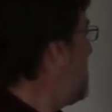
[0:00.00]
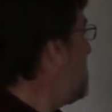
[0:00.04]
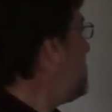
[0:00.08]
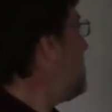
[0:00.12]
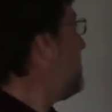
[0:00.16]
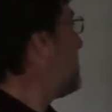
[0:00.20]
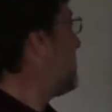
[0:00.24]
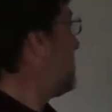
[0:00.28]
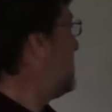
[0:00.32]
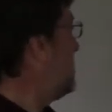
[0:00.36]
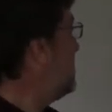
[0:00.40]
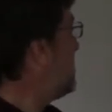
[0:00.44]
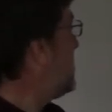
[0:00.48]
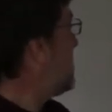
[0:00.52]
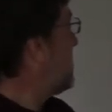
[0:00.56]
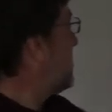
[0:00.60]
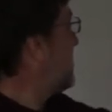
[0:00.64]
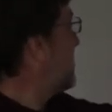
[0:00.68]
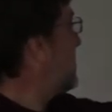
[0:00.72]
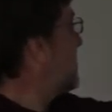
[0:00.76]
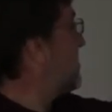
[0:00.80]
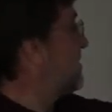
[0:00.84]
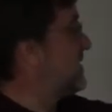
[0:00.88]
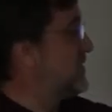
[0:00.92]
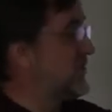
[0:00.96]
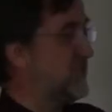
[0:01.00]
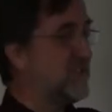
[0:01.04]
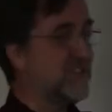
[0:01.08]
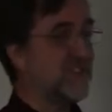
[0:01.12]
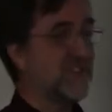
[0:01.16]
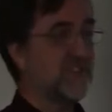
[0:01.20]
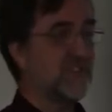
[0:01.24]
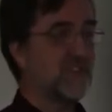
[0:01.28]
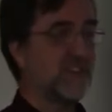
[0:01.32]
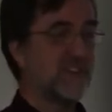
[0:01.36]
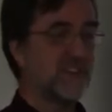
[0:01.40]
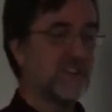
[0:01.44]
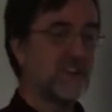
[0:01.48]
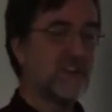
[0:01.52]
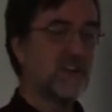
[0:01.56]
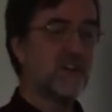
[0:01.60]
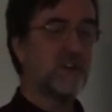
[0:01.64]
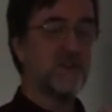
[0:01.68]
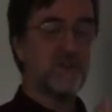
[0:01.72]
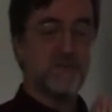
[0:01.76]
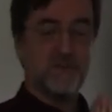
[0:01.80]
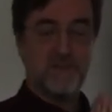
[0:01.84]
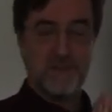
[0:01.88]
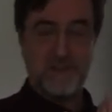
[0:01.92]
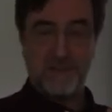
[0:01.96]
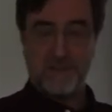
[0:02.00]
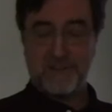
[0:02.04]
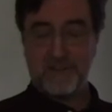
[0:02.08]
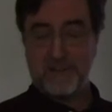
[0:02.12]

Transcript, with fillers: Well, no, they are in Kista. Oh, thank